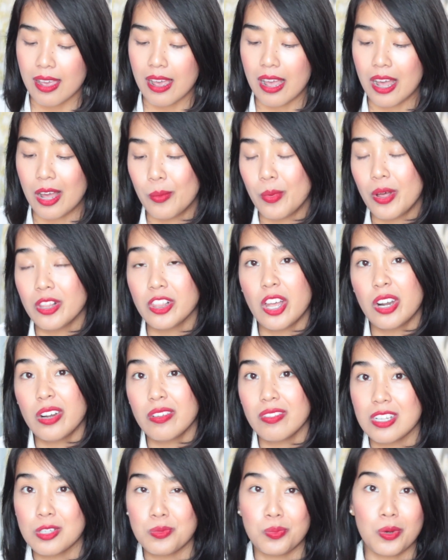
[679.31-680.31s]
um, a lot
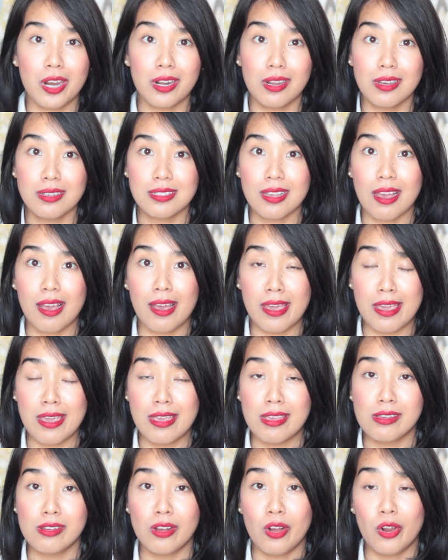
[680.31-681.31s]
of these products I